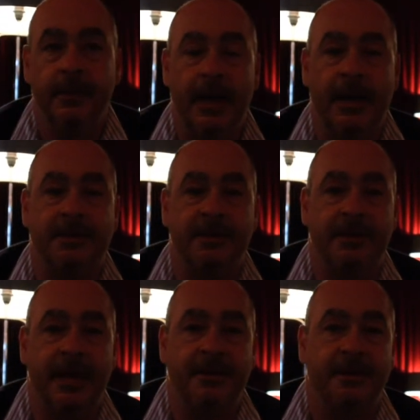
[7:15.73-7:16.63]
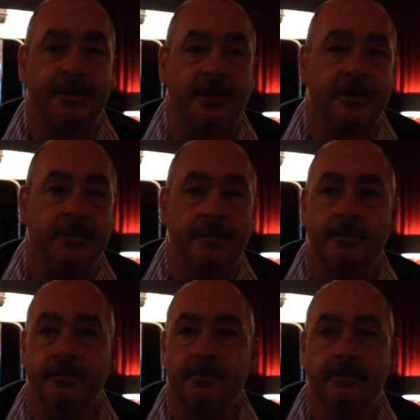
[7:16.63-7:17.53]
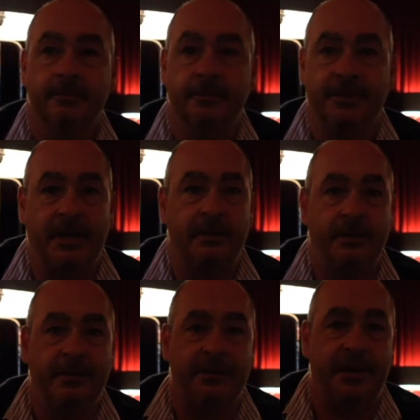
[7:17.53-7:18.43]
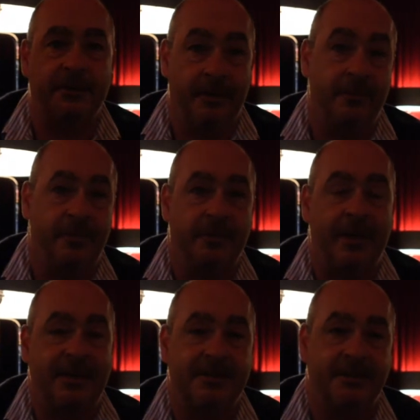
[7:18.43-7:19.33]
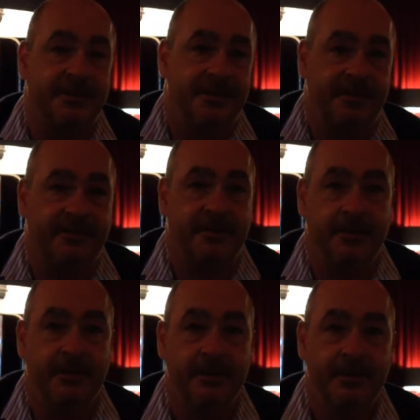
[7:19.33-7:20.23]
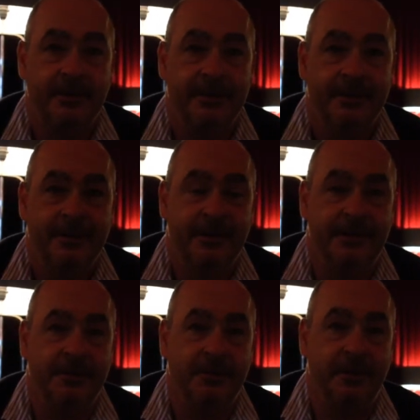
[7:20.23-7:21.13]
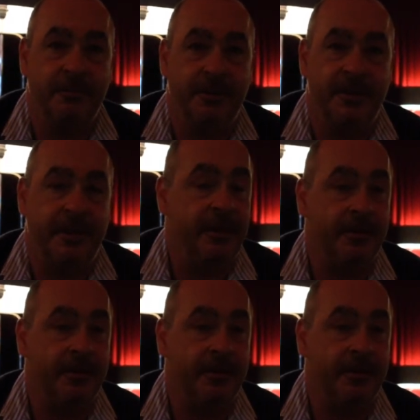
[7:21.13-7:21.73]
add to that they can decorate with their assets. It's a win-win thing.